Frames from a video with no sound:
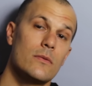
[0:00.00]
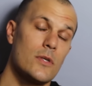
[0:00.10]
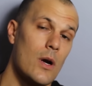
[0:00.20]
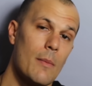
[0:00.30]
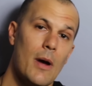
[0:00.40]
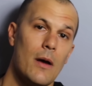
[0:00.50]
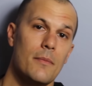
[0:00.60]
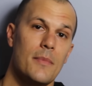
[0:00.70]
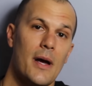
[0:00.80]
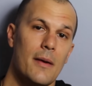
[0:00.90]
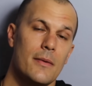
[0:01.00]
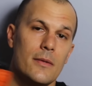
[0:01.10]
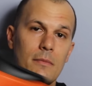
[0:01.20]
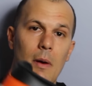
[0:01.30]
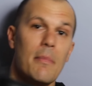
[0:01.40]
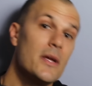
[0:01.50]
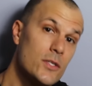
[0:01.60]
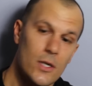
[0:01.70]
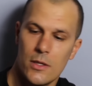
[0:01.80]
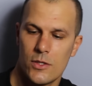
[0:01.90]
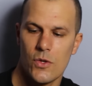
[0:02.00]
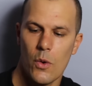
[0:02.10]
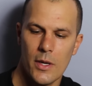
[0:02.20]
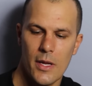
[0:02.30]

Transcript: Sorry about my bitch on the story